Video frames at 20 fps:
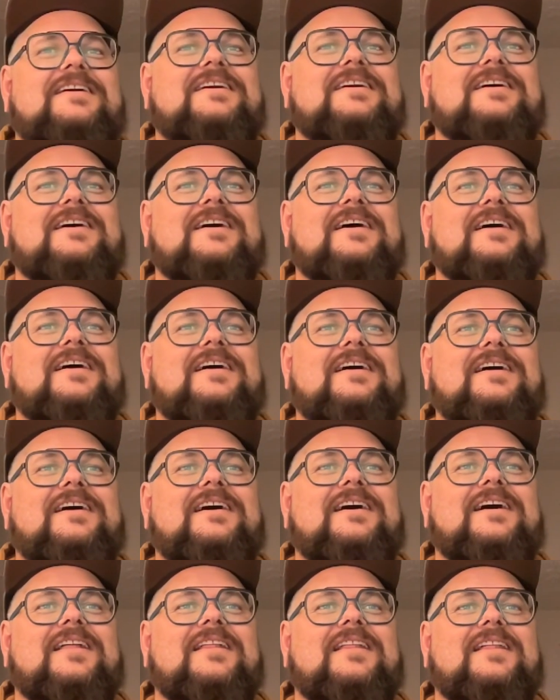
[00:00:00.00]
Uh,
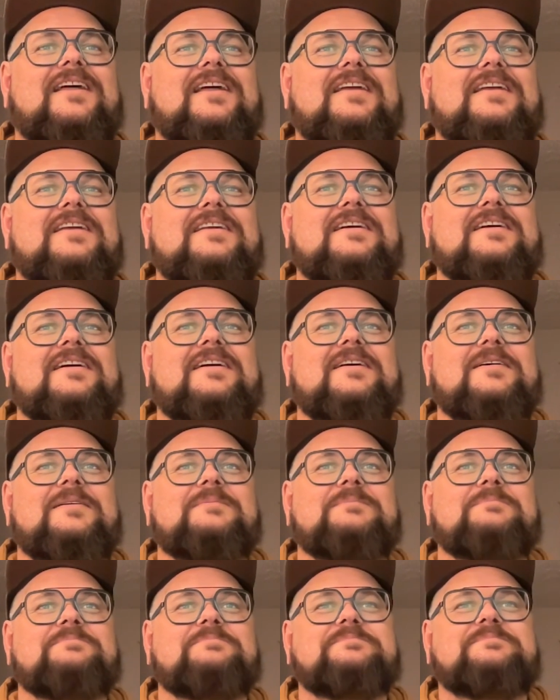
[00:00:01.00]
I like
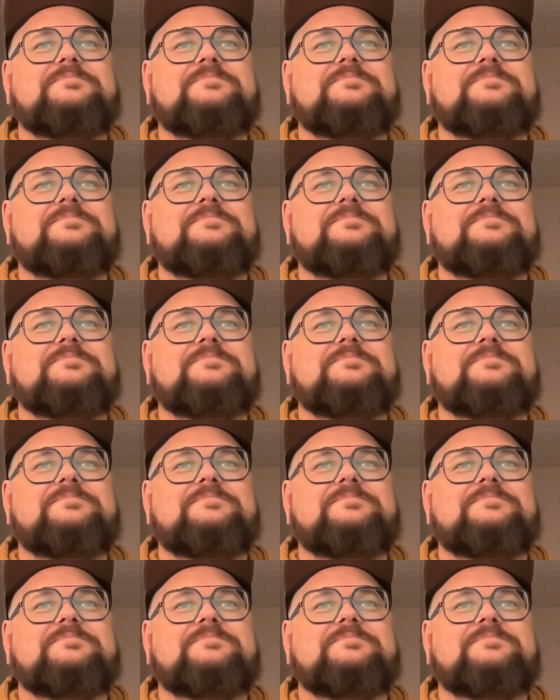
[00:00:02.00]
um,